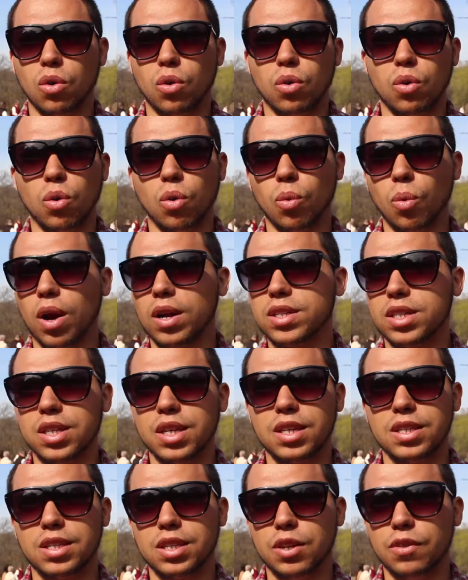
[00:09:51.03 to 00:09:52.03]
or
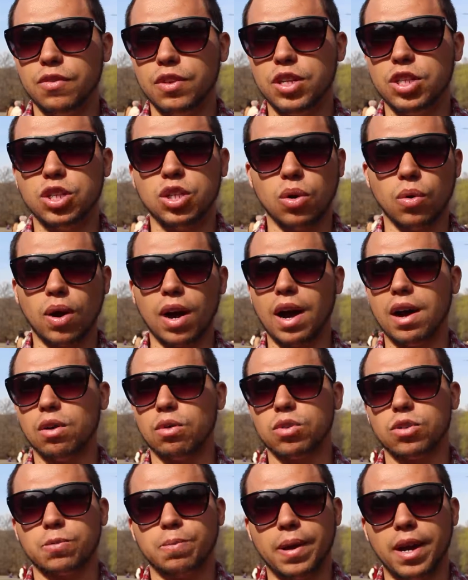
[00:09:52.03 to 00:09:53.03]
watching a TV show, and
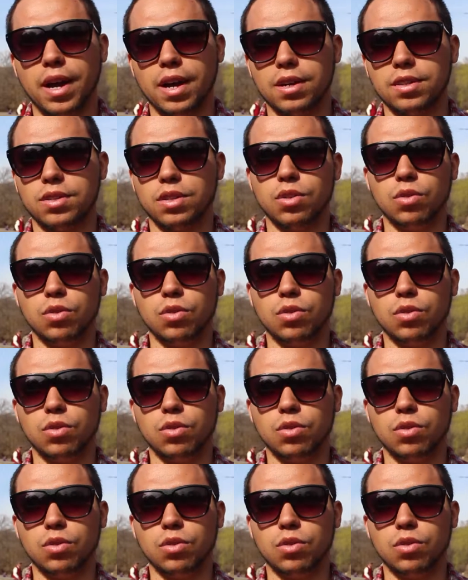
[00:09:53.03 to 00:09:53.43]
hours pass